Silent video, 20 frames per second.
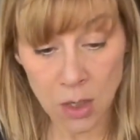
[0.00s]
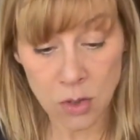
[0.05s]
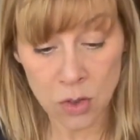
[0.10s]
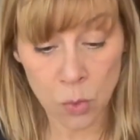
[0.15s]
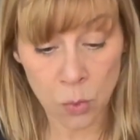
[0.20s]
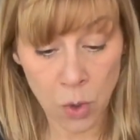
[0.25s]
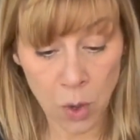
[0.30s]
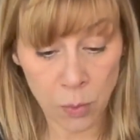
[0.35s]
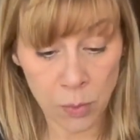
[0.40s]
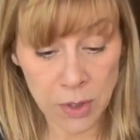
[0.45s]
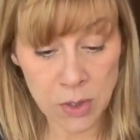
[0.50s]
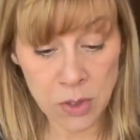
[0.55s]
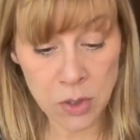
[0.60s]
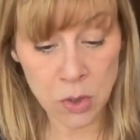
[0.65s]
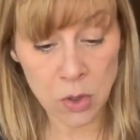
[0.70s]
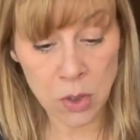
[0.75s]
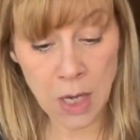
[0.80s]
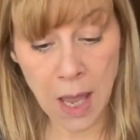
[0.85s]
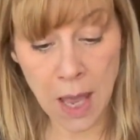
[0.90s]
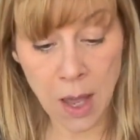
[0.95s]
So what we
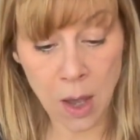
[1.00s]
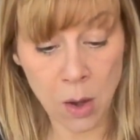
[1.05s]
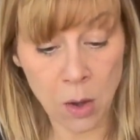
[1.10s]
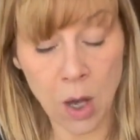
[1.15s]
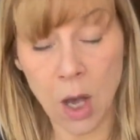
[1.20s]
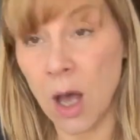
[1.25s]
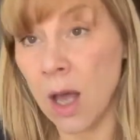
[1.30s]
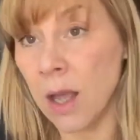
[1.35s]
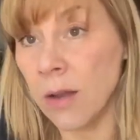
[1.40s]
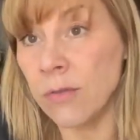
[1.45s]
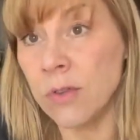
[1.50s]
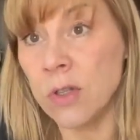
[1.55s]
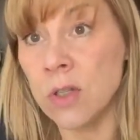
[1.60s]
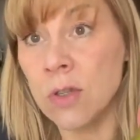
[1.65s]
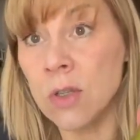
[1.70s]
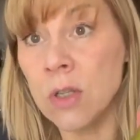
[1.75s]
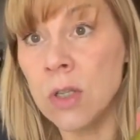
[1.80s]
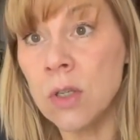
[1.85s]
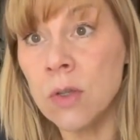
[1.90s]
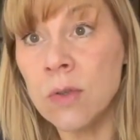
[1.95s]
do now, I've
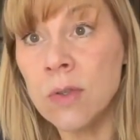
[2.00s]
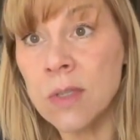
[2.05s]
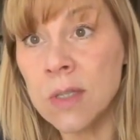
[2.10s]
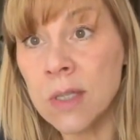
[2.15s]
just used